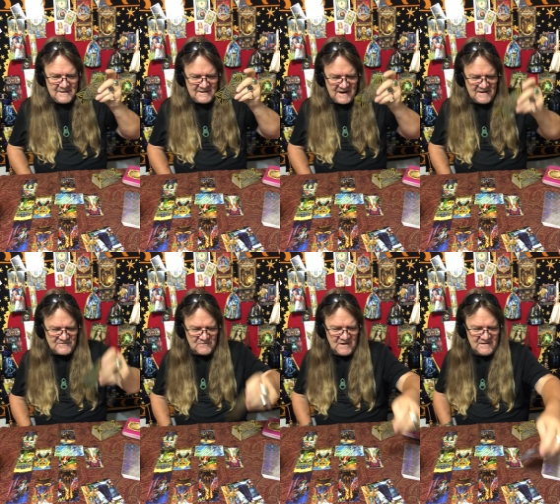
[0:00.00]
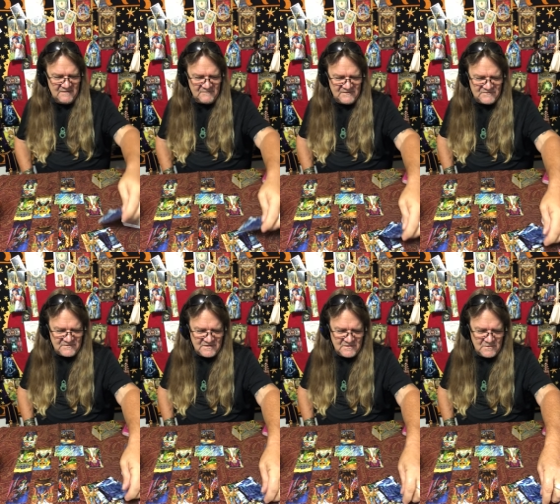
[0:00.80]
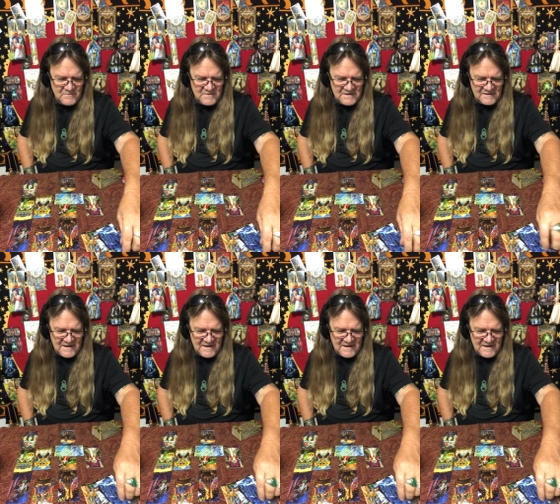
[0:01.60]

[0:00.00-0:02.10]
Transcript: Cancer, I definitely see you being